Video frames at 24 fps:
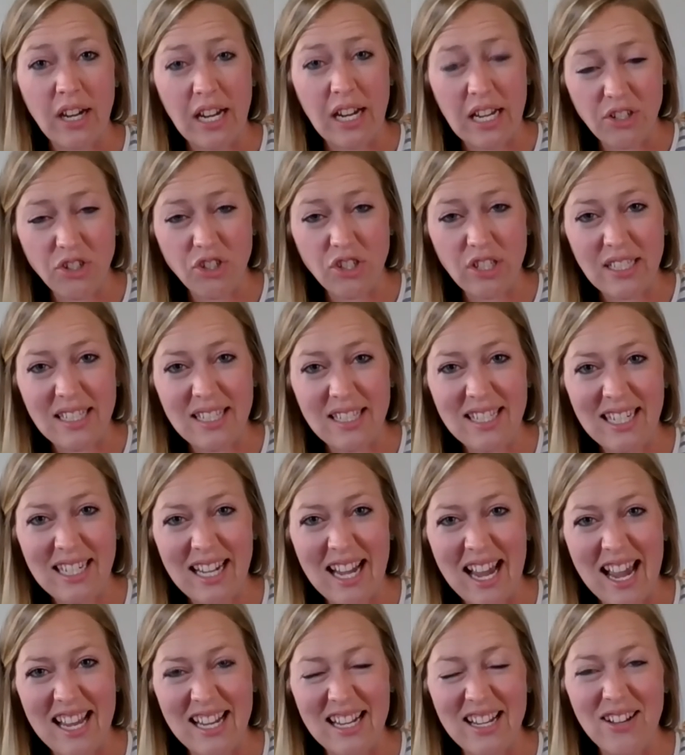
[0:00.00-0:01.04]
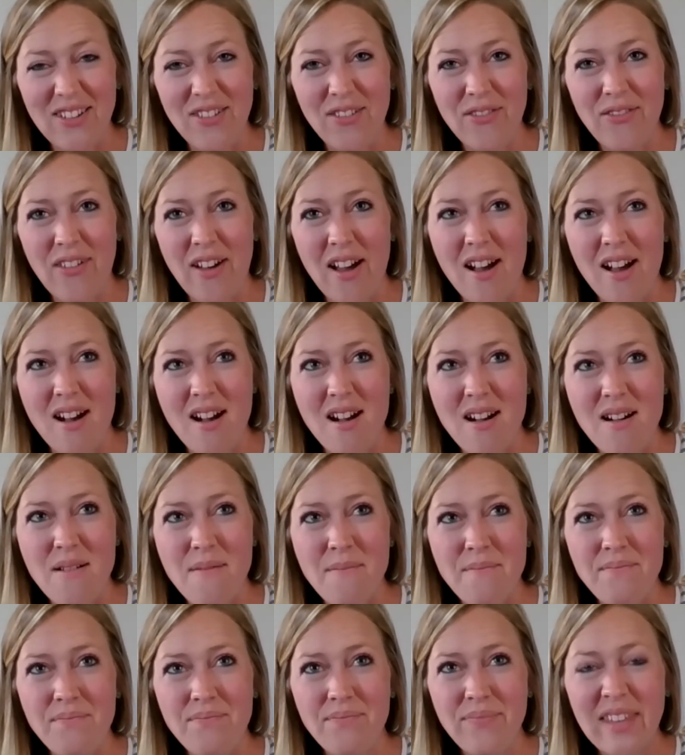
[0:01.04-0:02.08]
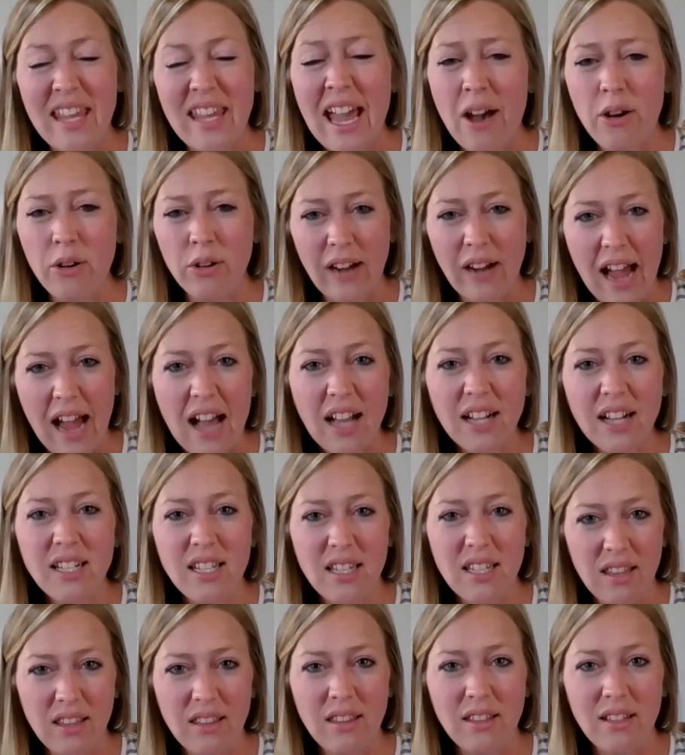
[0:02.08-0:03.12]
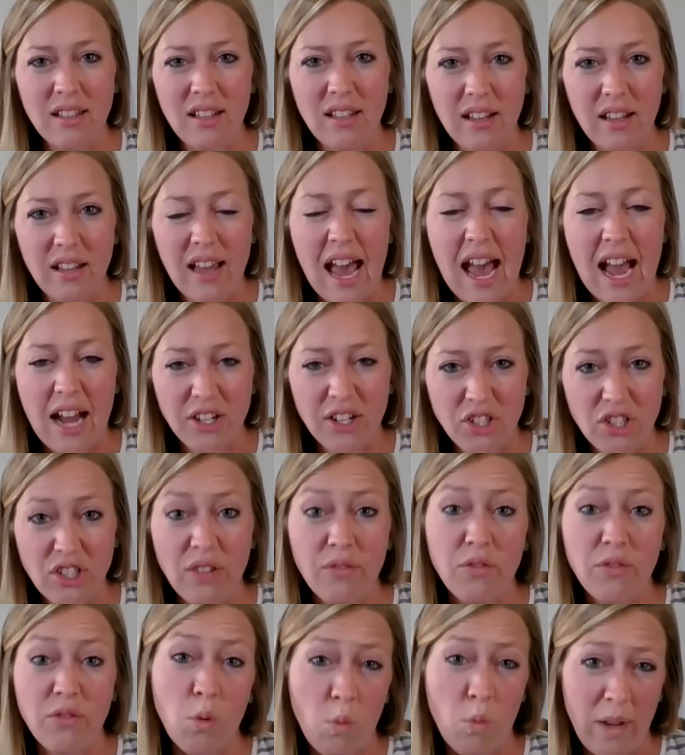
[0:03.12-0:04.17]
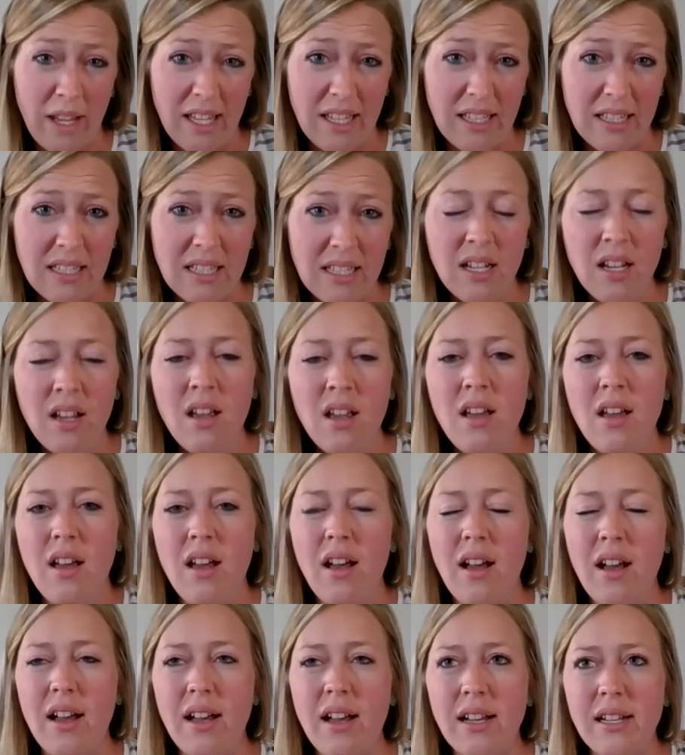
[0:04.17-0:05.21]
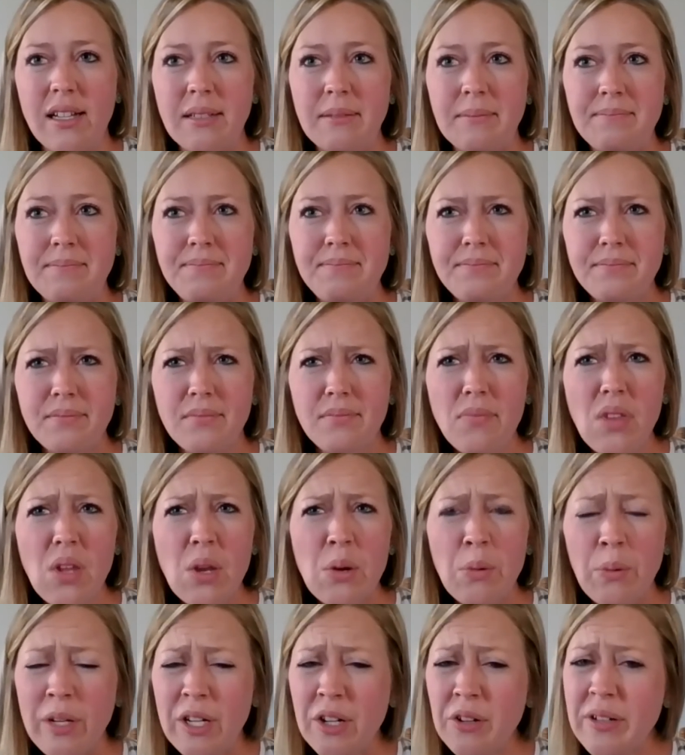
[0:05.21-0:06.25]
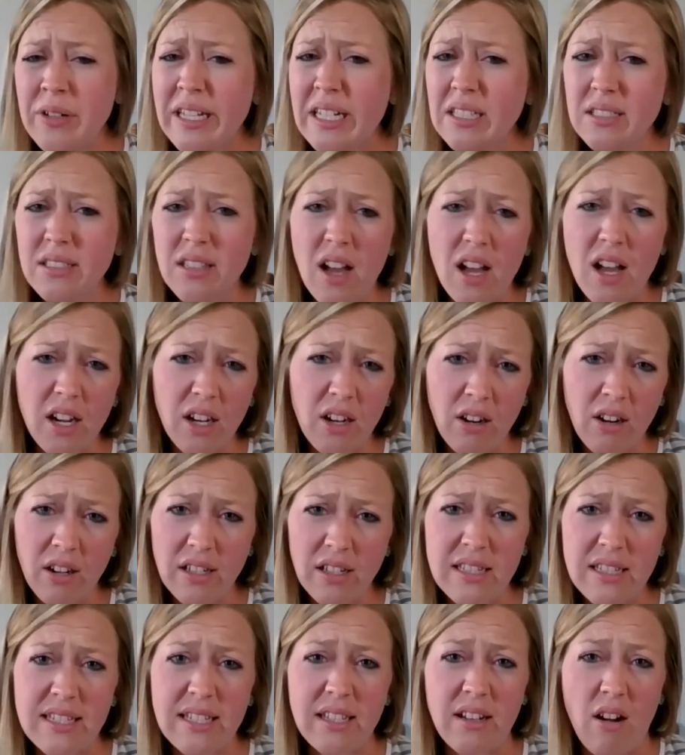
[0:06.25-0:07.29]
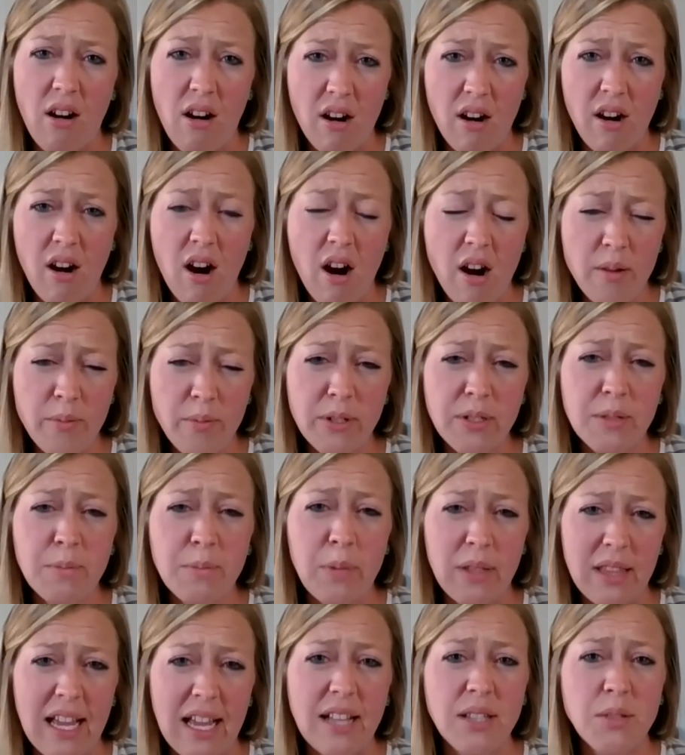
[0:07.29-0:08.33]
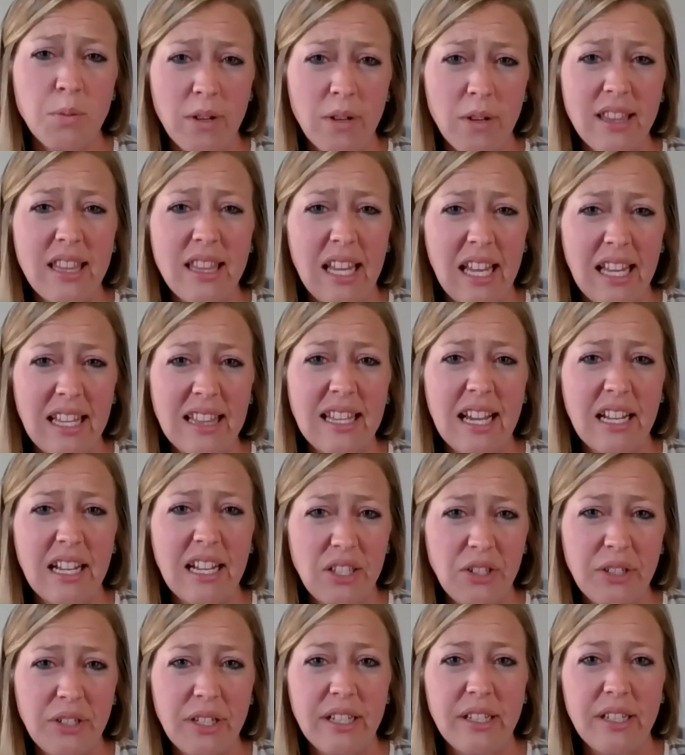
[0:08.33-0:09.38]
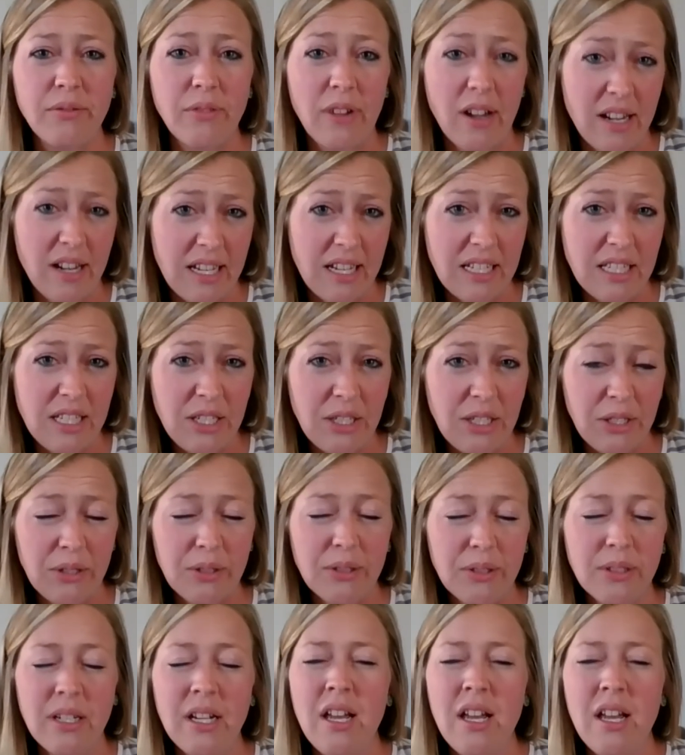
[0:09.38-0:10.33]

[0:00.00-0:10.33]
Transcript: engines to kind of counteract the action of the wind. We don't get a lot of currents in our harbors, but that's one thing that you can run into